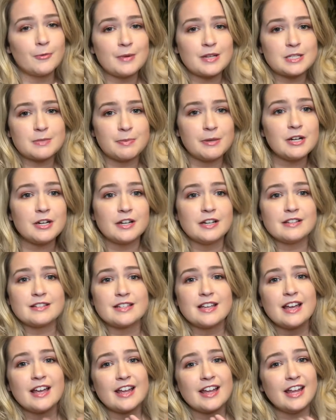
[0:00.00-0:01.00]
experience,
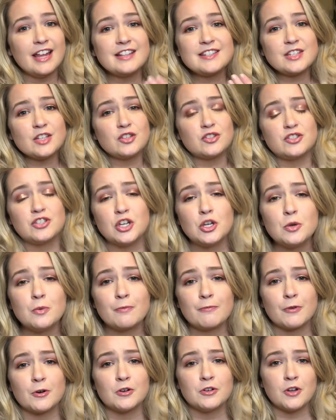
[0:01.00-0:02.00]
it's a dupe
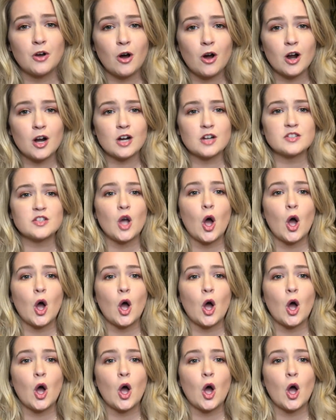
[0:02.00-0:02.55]
for NARS.